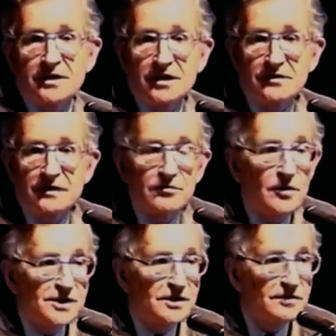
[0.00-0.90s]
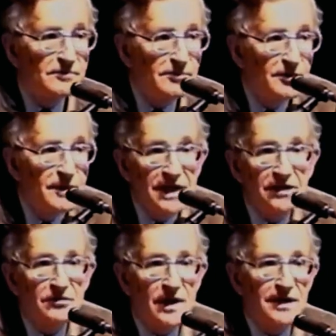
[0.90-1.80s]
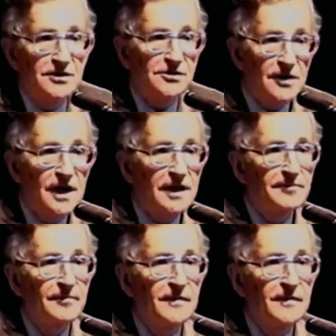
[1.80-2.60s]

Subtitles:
country that wasn't permitting the right to strike,